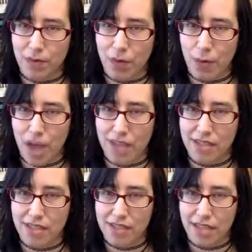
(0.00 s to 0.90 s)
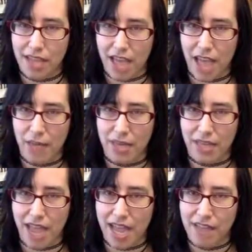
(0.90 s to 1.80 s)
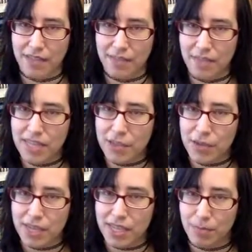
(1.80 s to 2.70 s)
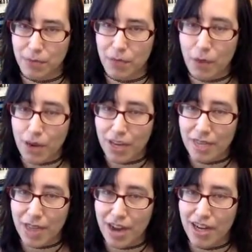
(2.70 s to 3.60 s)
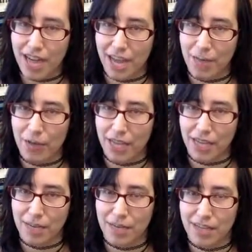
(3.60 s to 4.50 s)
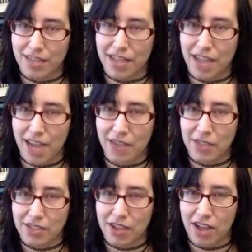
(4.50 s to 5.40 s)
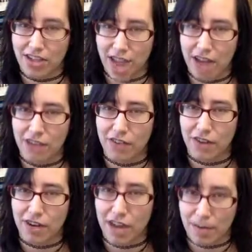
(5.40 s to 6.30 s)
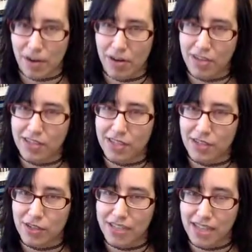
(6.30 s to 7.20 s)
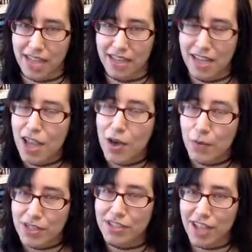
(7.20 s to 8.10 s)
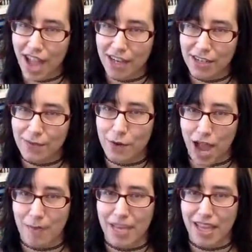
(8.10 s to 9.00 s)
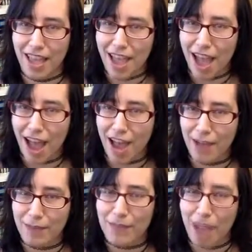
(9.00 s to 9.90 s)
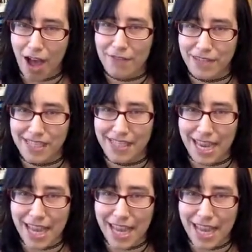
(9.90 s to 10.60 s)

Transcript: was King Henry VIII's mistress before he married Anne Boleyn because he kind of just got tired of her and married her sister instead, which is kind of crappy, um, obviously.